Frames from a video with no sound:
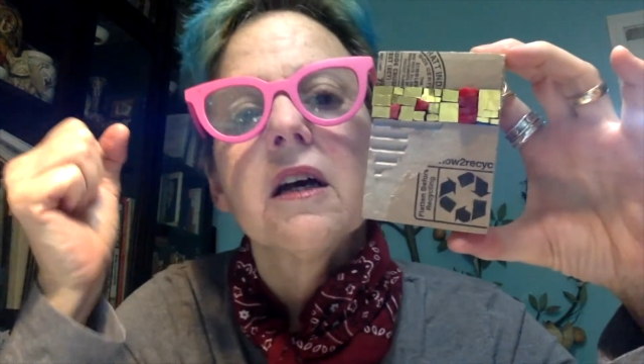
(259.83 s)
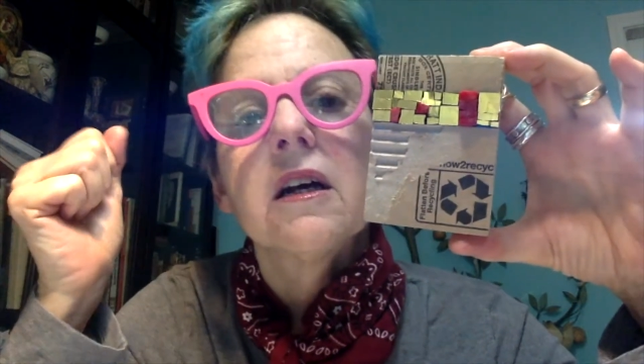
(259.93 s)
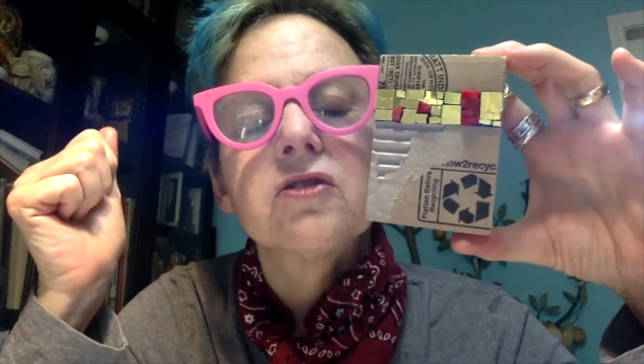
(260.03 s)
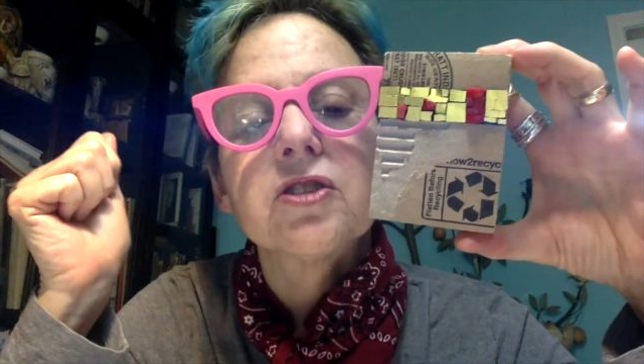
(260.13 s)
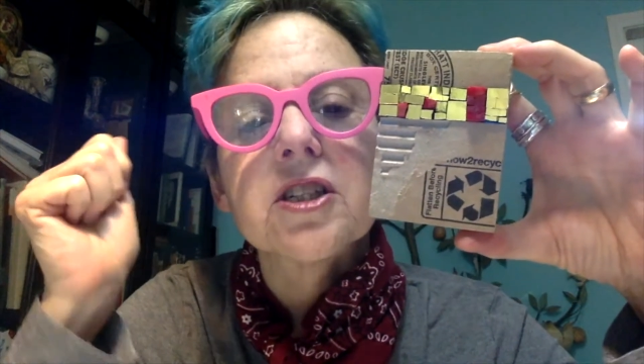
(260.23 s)

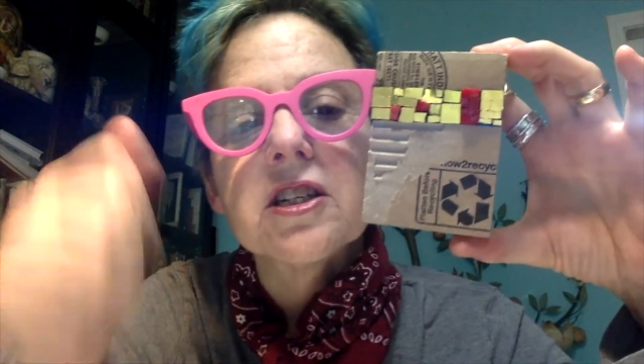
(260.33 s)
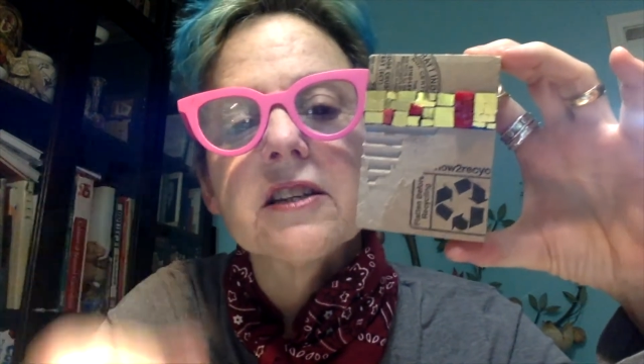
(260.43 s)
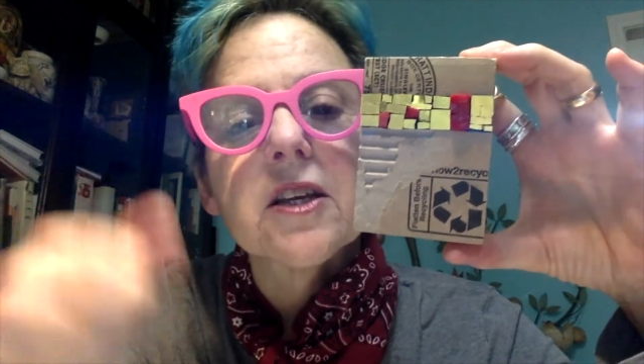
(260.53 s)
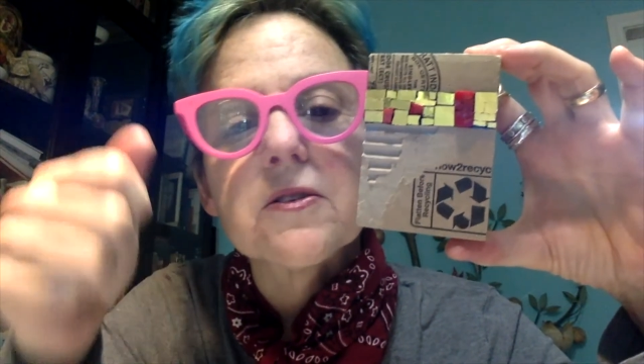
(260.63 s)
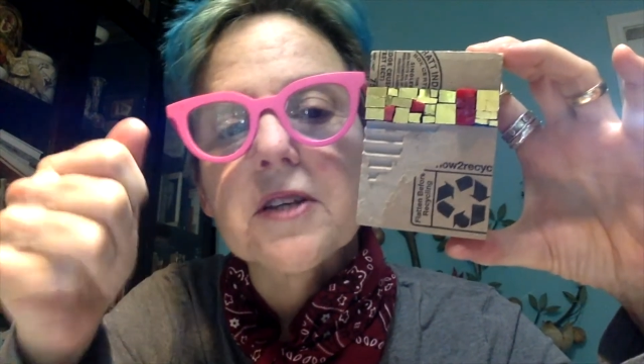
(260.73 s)
Traditionally
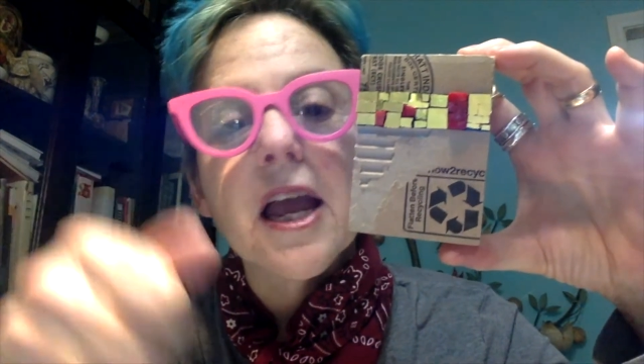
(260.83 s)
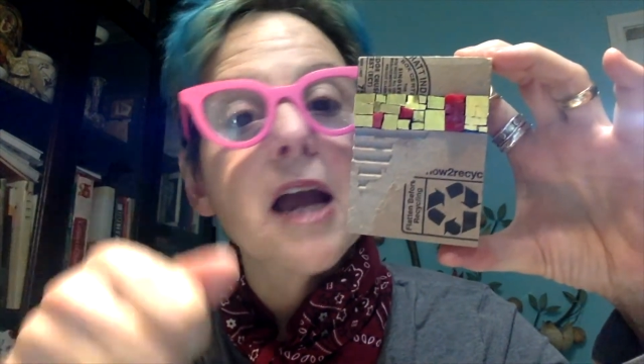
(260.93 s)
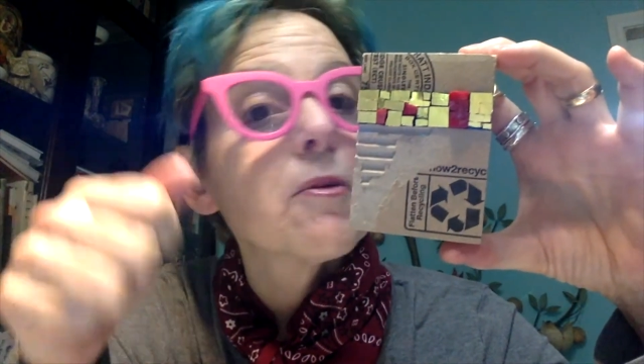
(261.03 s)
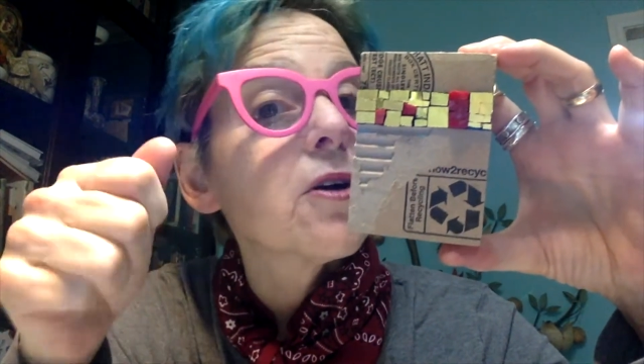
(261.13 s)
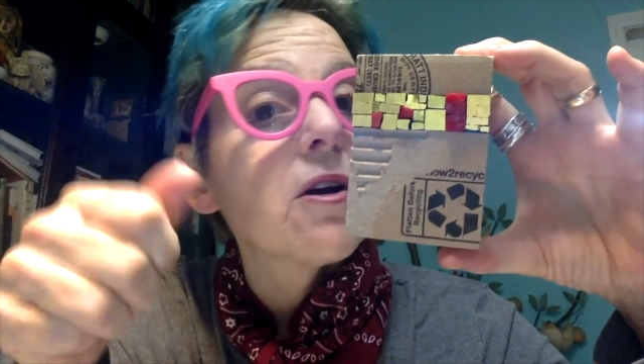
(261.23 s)
they use a
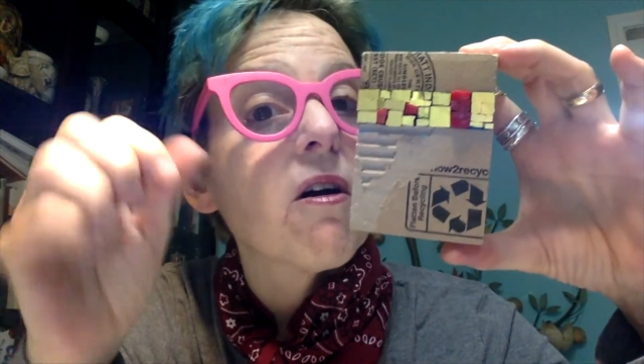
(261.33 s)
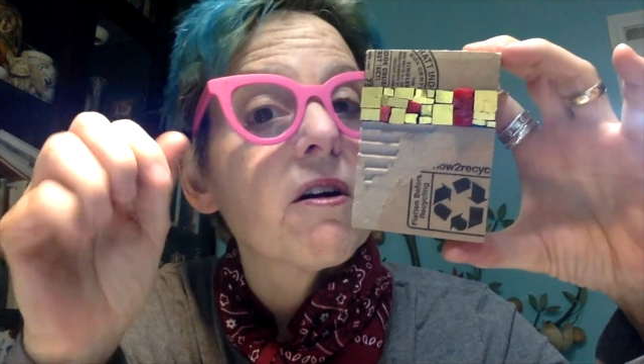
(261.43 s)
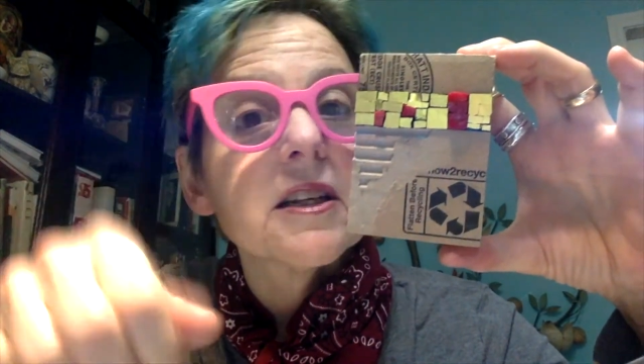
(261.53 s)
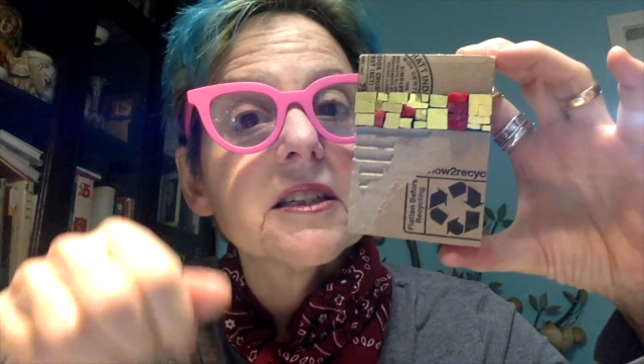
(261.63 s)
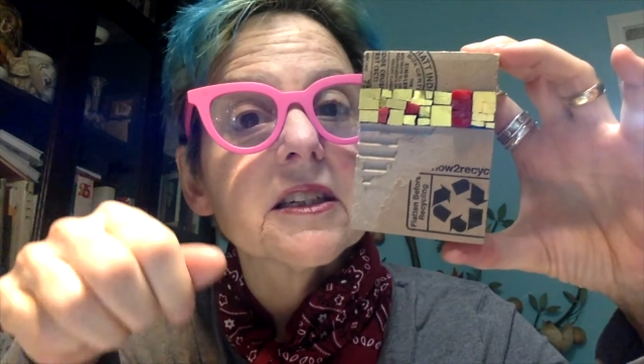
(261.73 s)
hammer and
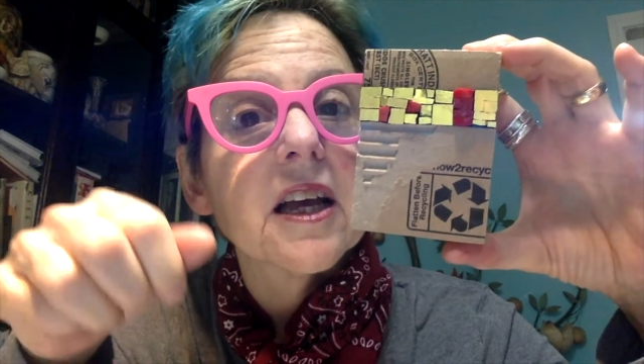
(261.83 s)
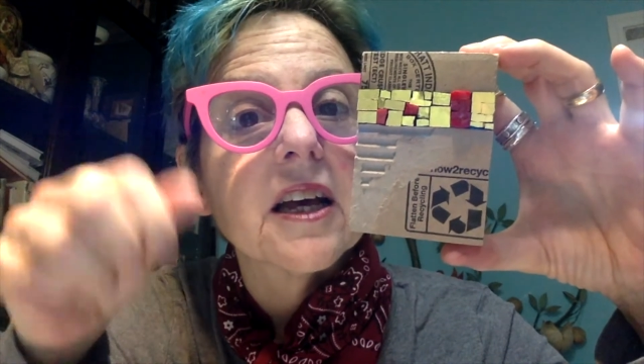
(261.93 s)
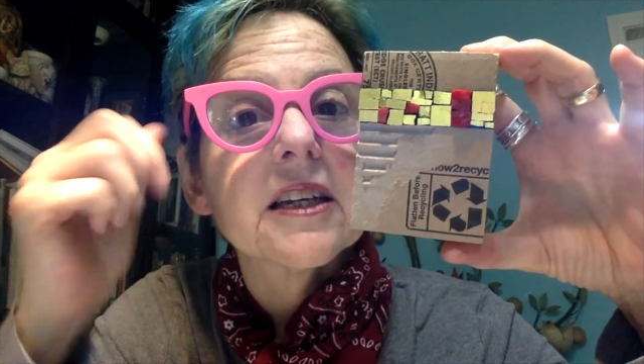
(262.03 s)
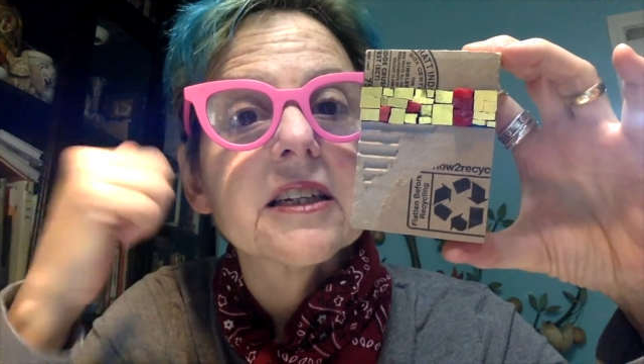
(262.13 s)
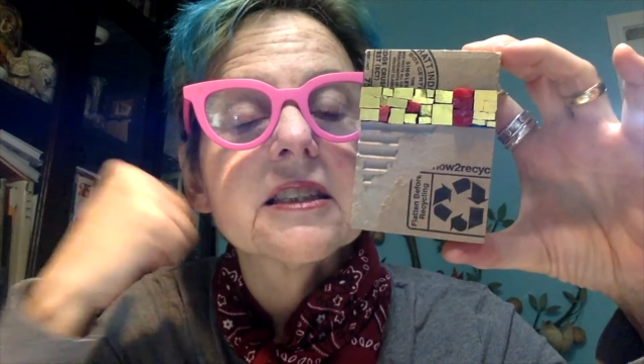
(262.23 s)
hardy to
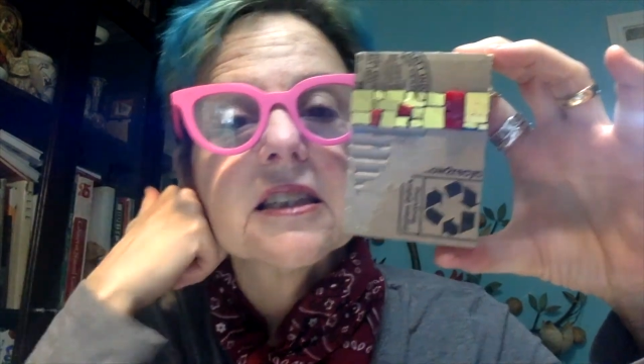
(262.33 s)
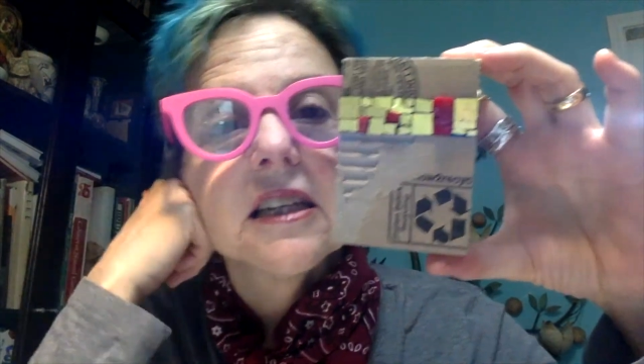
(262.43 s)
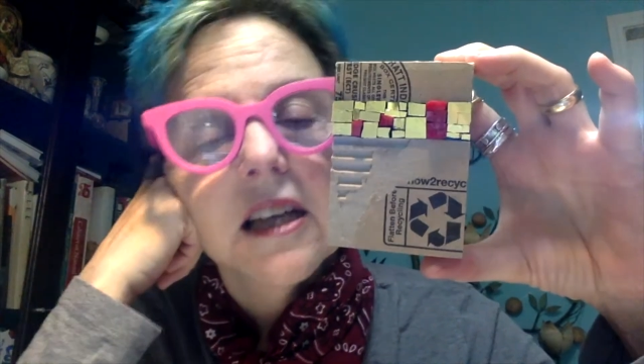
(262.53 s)
cut it,